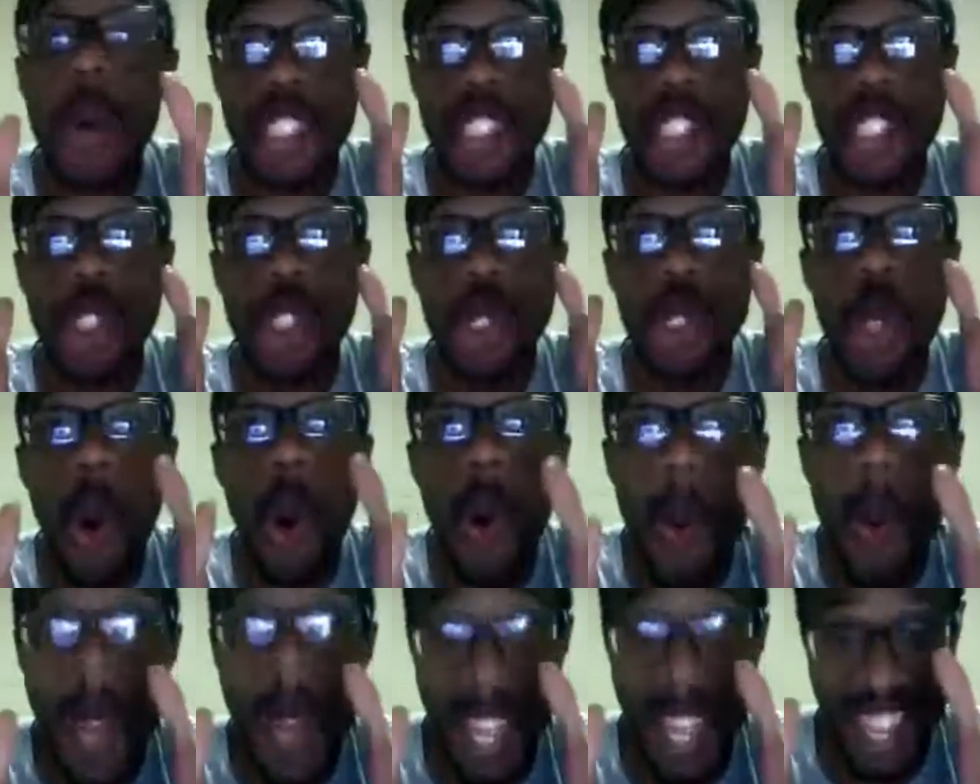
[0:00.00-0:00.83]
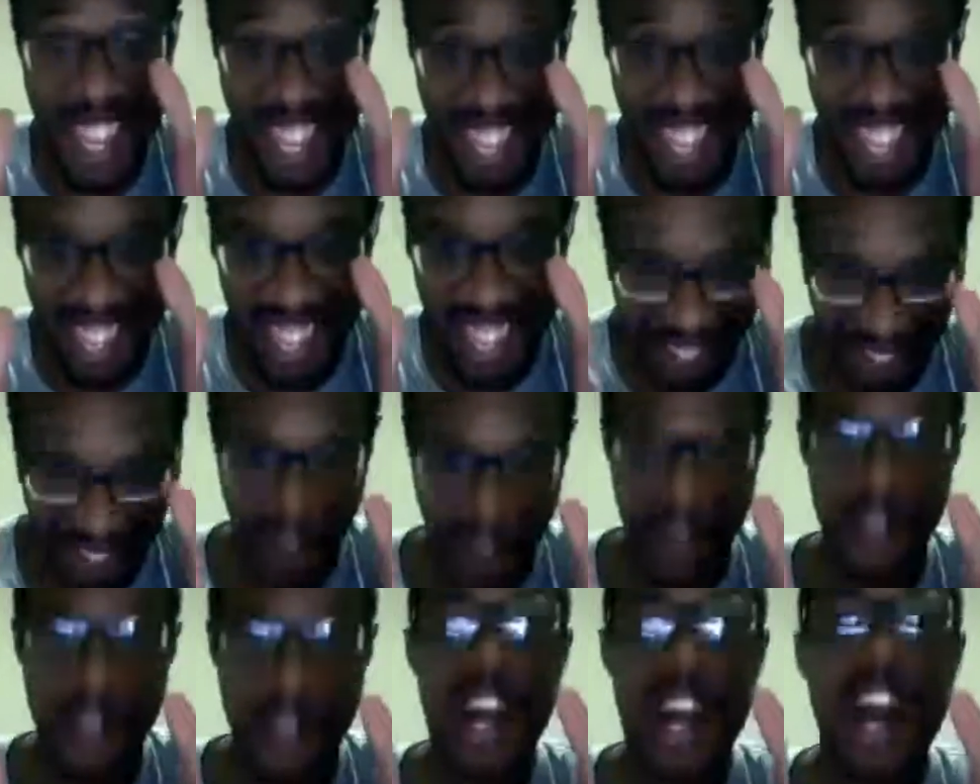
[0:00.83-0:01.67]
is showing
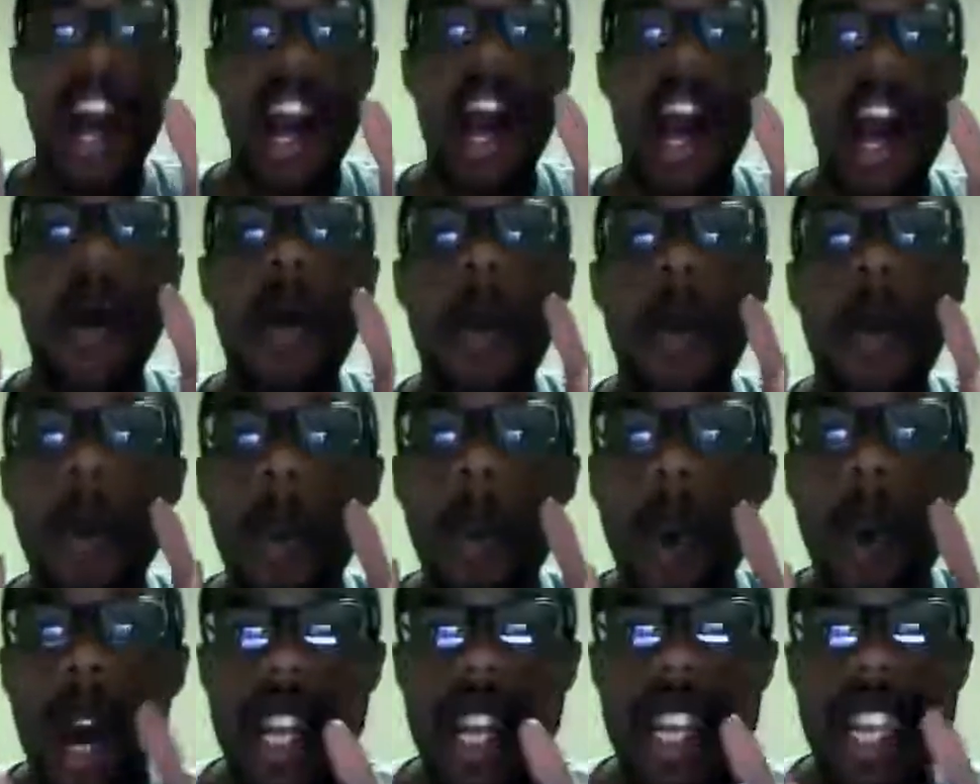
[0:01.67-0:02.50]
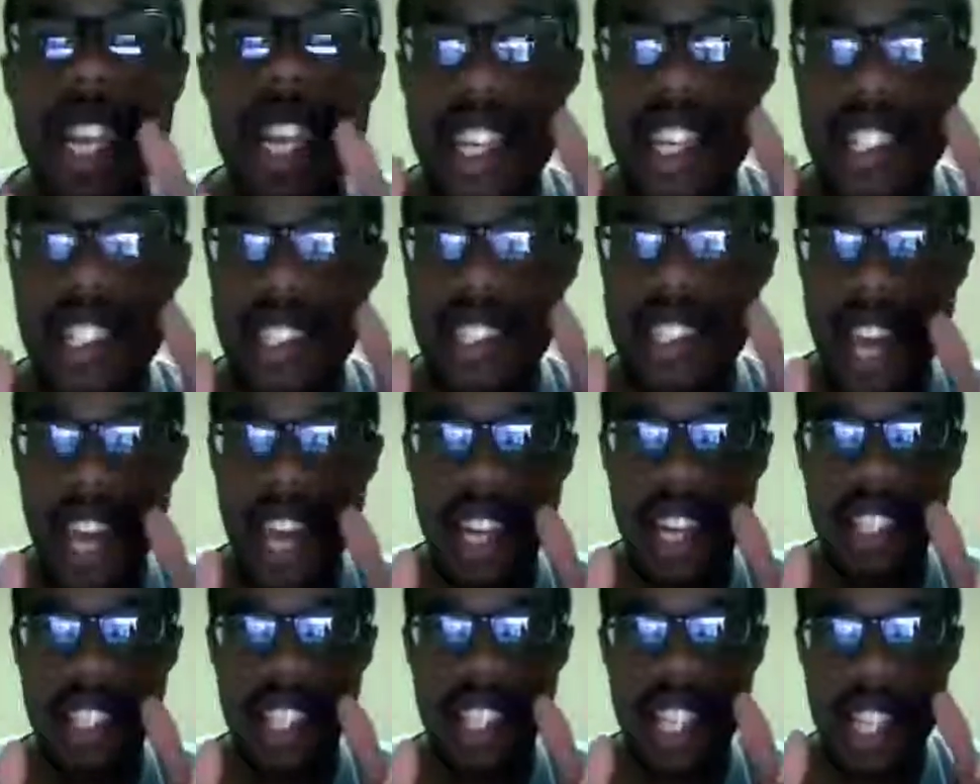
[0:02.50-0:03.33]
you what
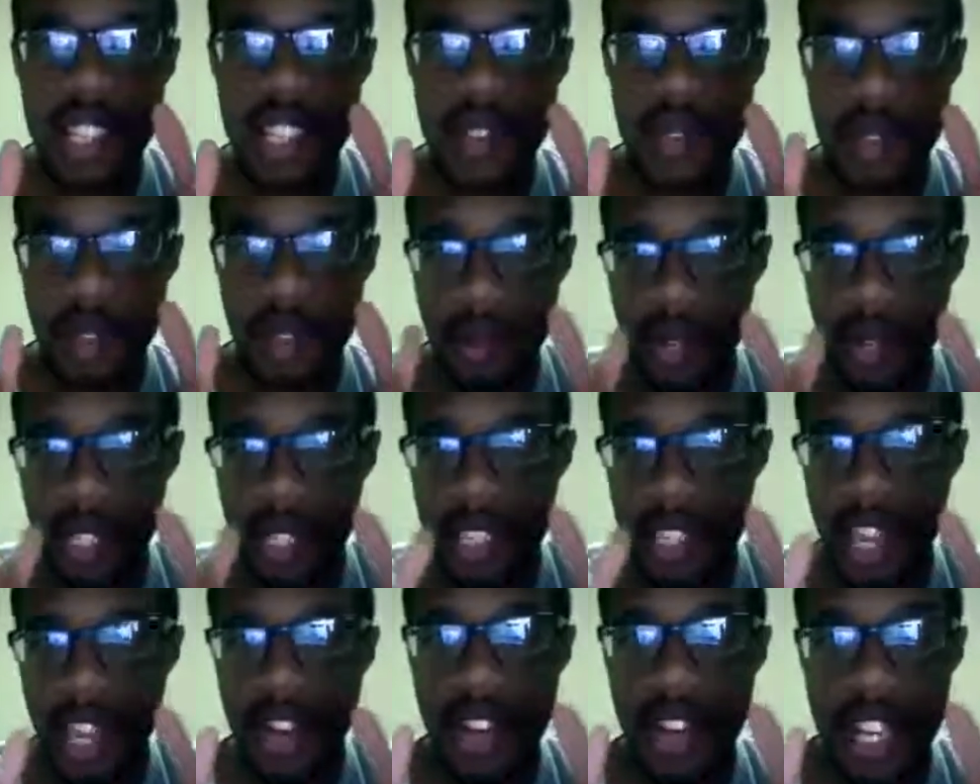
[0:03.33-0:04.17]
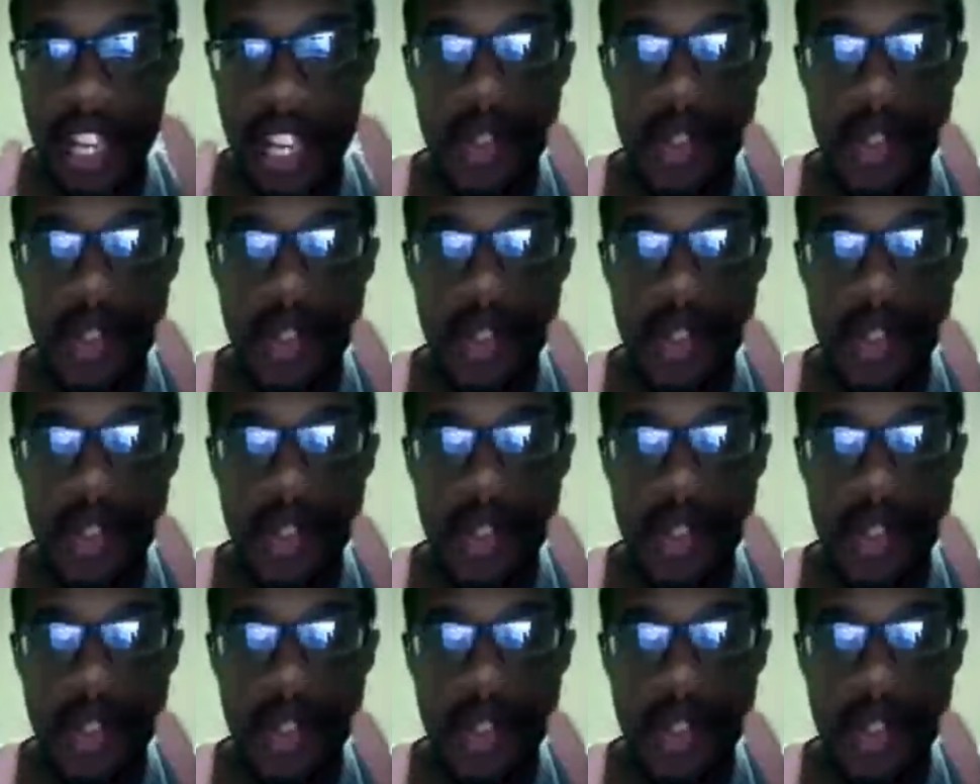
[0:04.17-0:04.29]
exactly is going down.